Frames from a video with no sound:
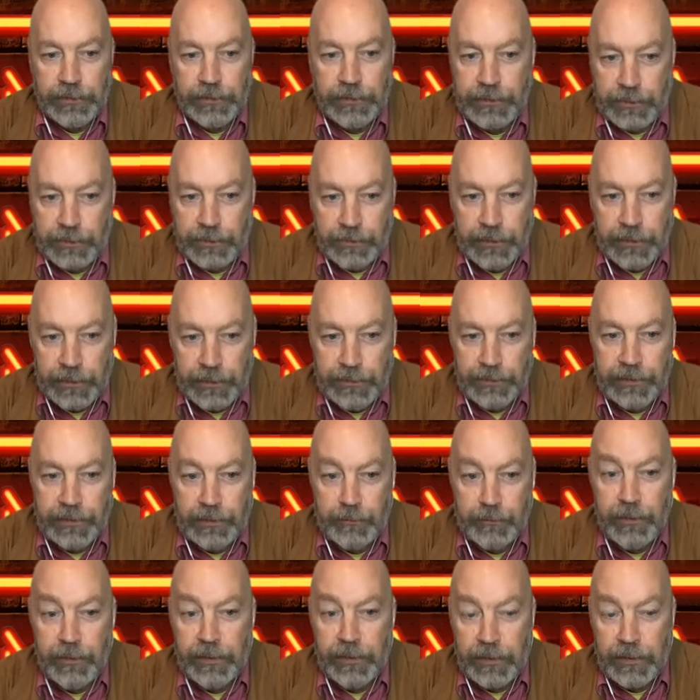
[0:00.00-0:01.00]
resiliency.
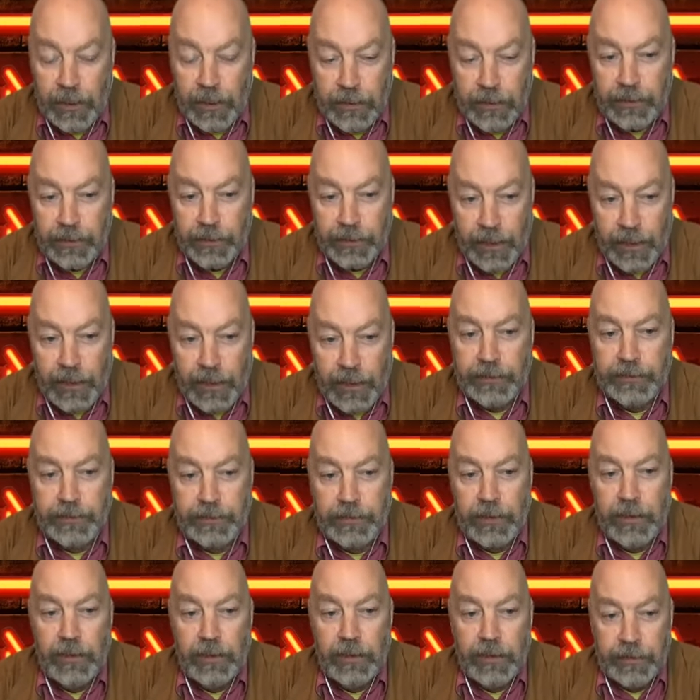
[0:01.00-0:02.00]
But
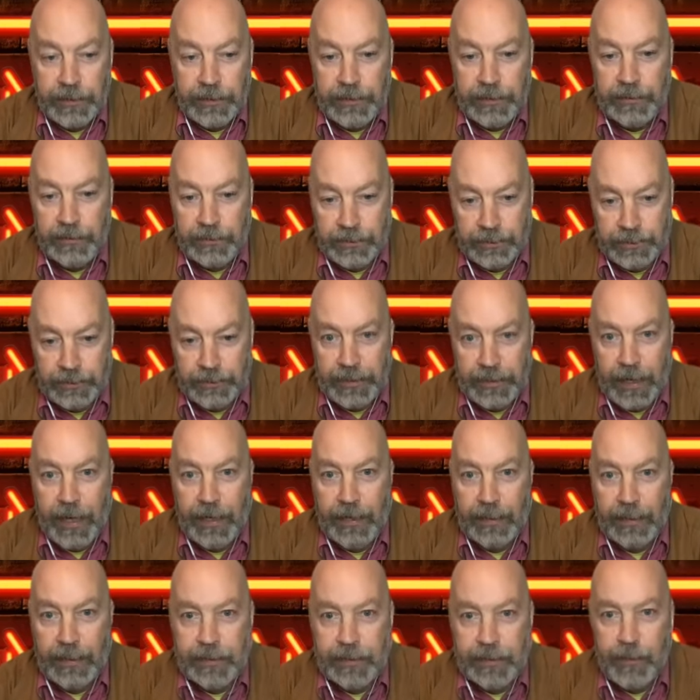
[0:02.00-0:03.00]
nonetheless, these are
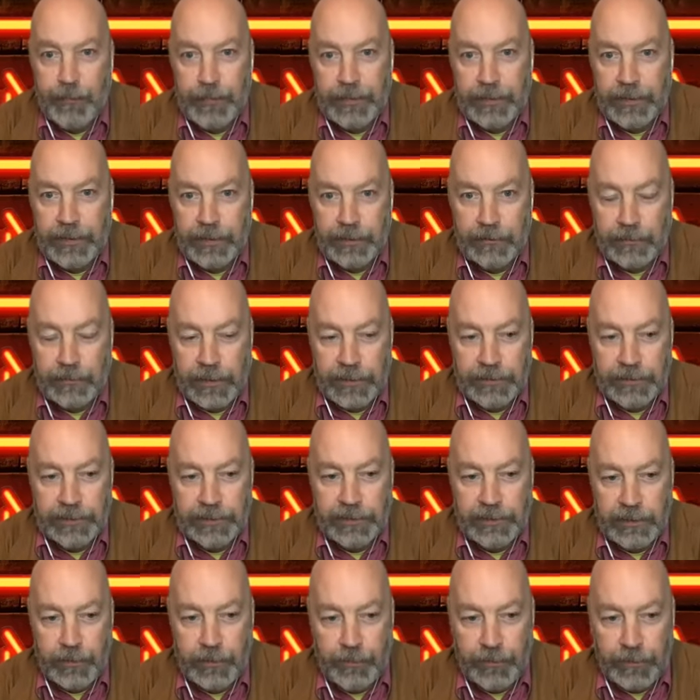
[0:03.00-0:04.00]
static IP
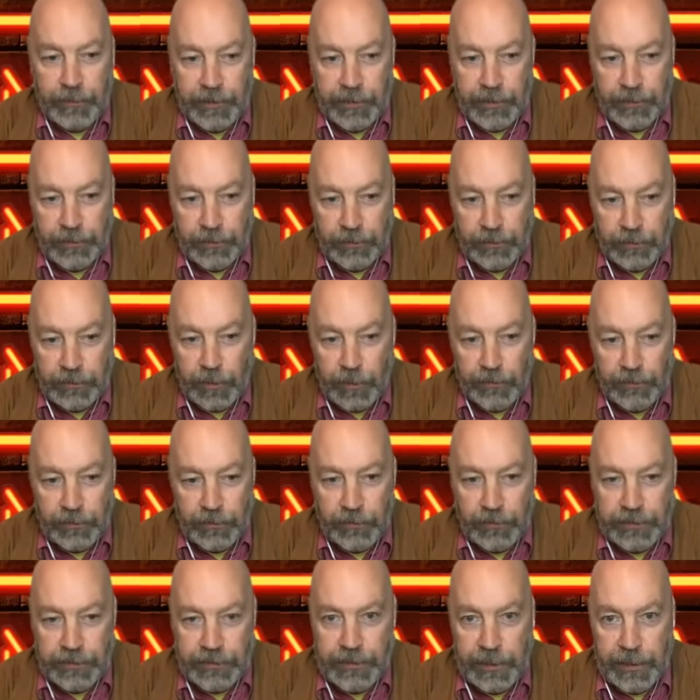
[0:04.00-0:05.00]
addresses typically that you go
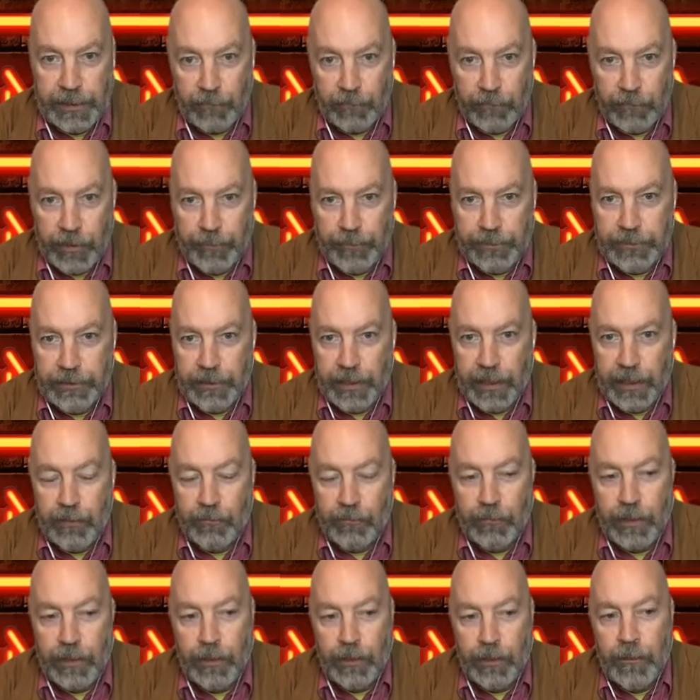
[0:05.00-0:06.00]
to to get a website.
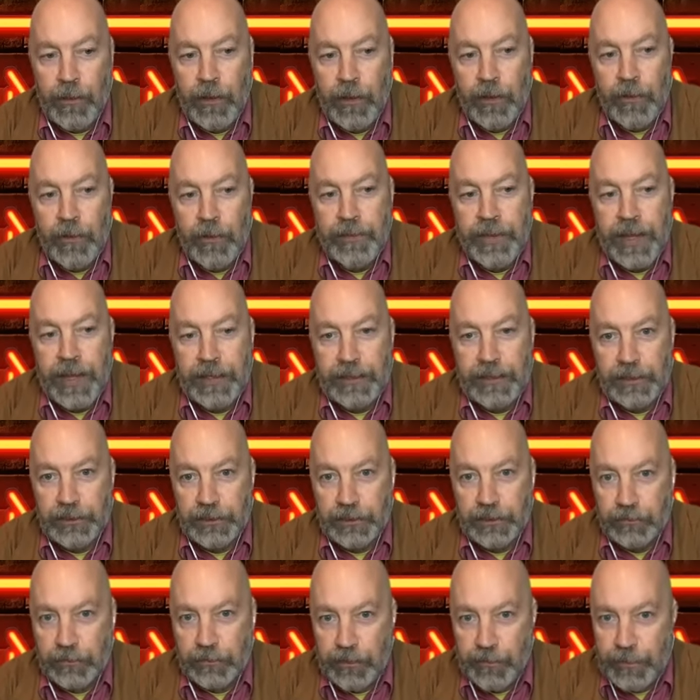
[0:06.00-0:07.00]
Well, a
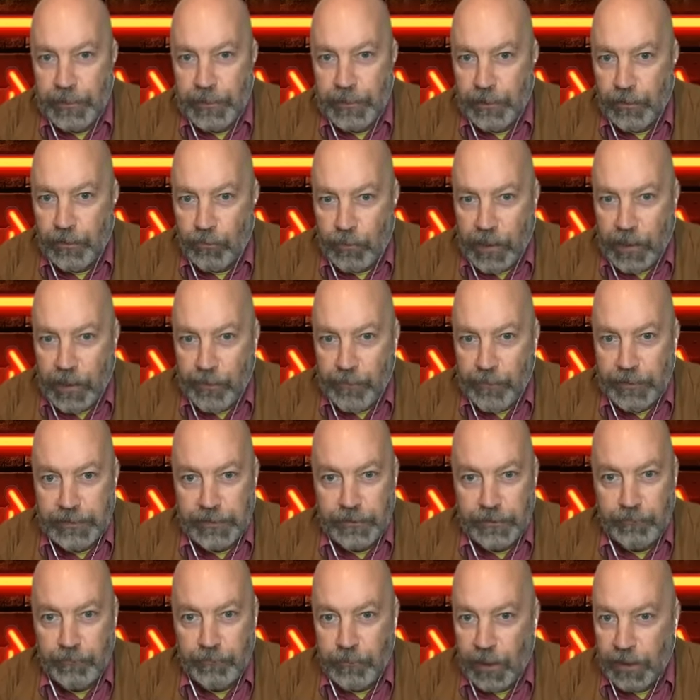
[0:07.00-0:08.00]
distributed web is
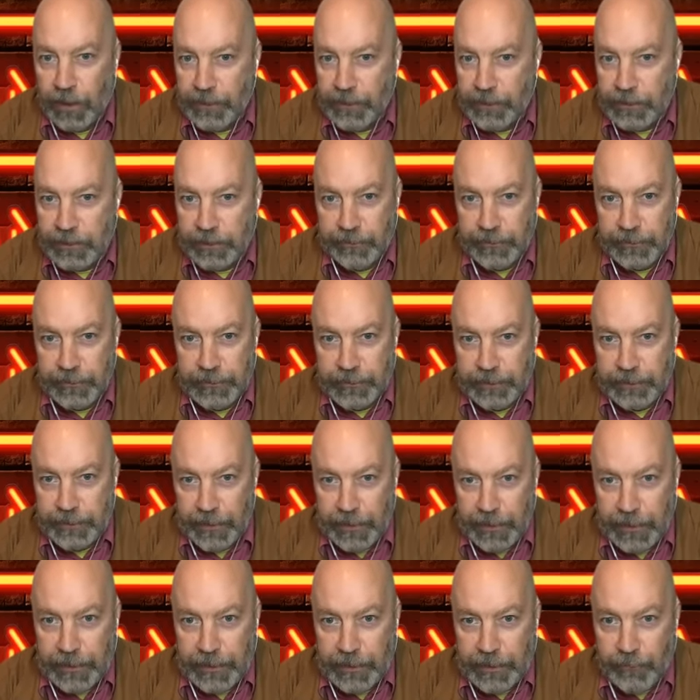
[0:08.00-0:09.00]
a much different
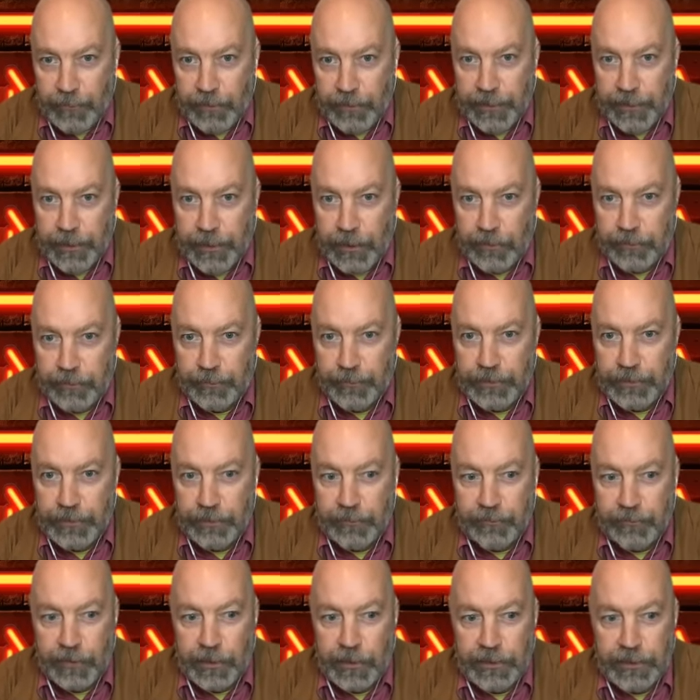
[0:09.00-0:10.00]
thing. And we're going to hear from
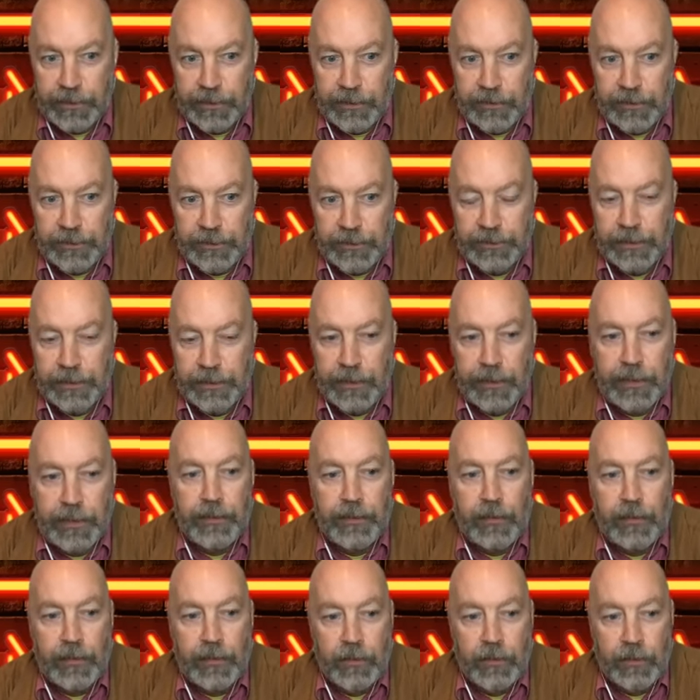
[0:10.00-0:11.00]
Stefaan here in a
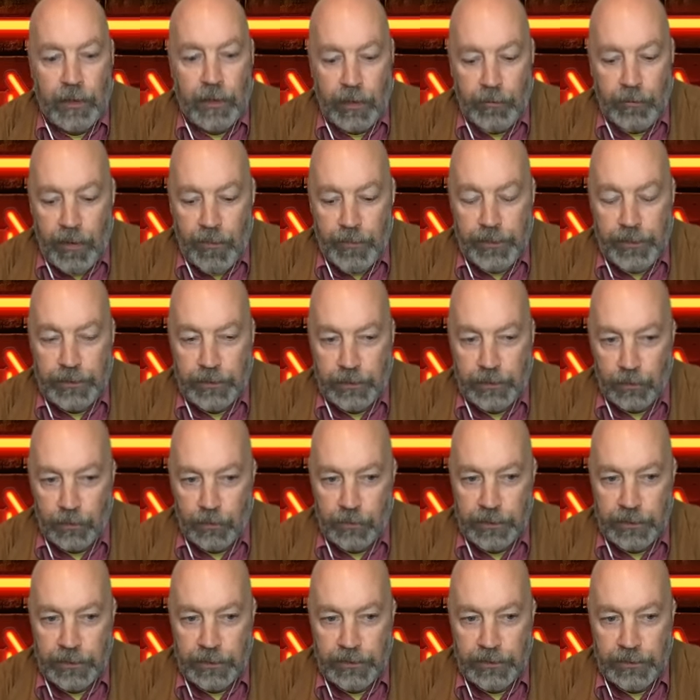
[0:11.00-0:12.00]
second about the
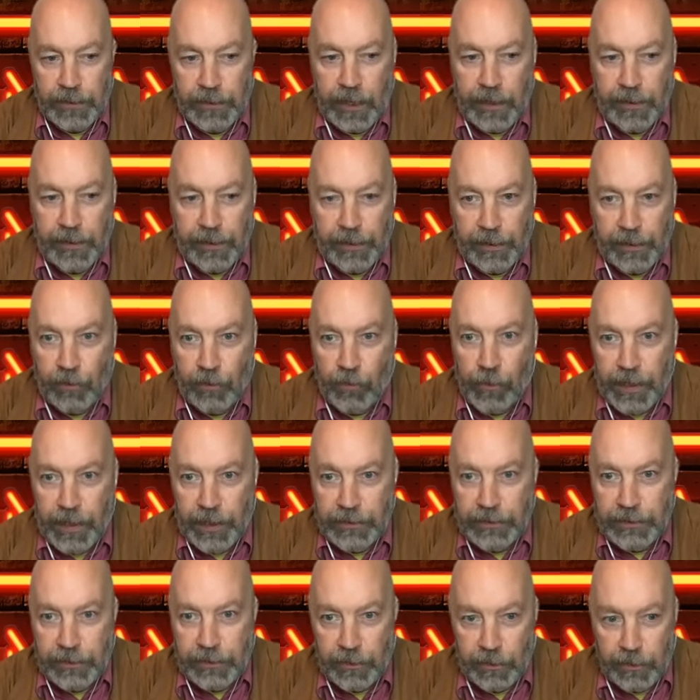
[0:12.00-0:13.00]
storage side of that
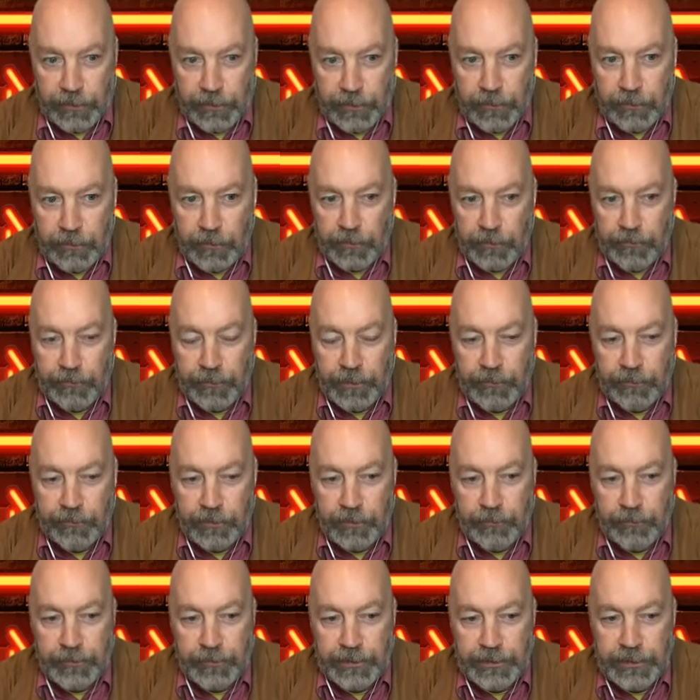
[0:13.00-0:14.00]
equation. And also, our friend
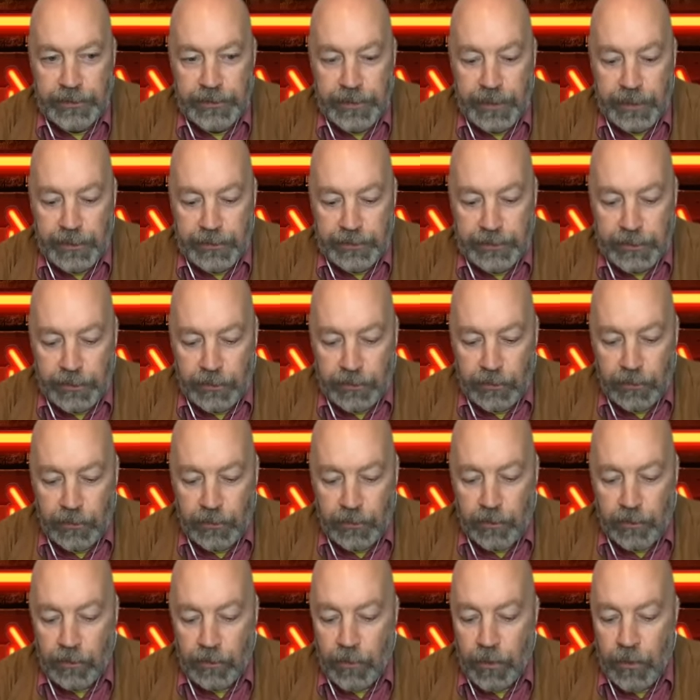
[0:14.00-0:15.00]
from Seagate is on the
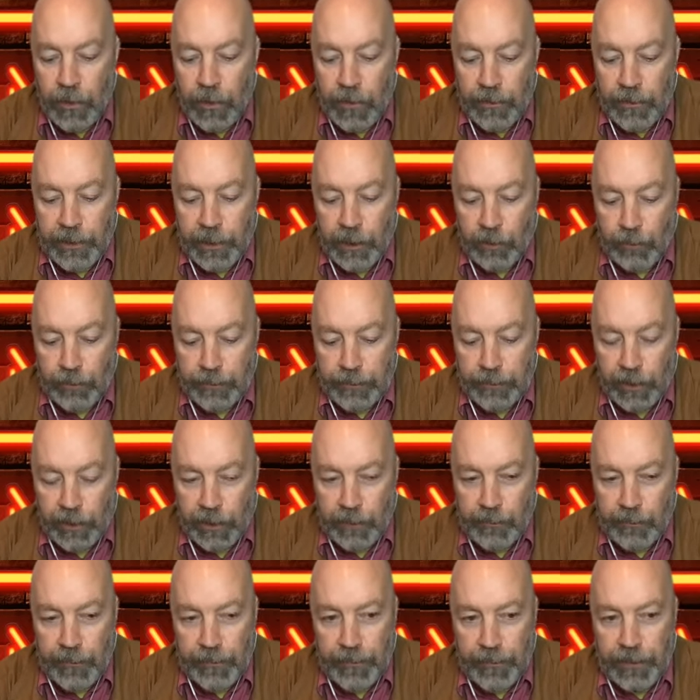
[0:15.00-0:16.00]
call here. We'll talk
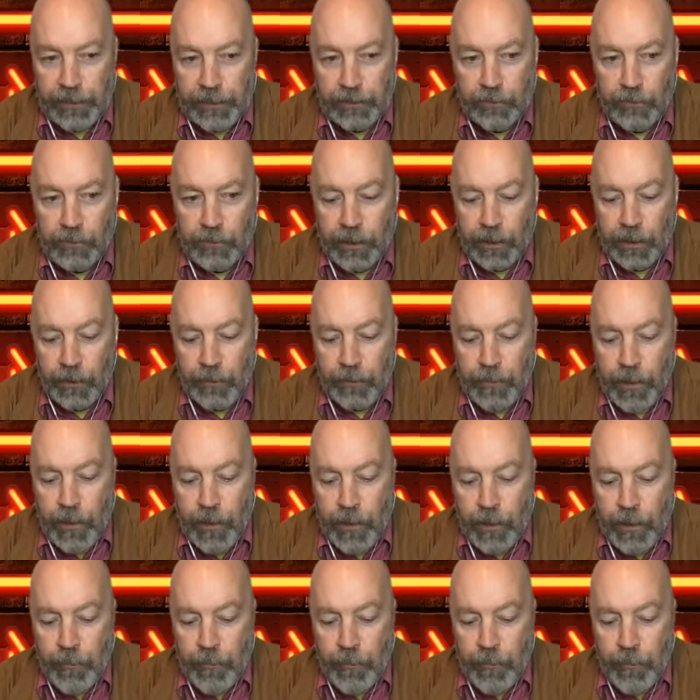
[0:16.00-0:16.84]
about that as well.